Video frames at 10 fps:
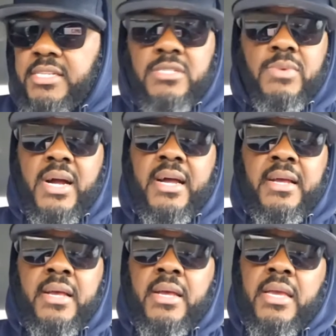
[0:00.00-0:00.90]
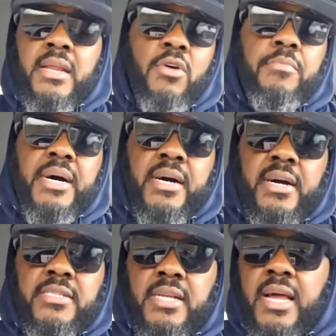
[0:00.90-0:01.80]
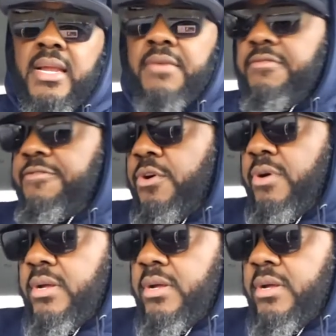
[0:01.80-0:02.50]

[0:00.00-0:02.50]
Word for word: This is why he don't budge, and I love him for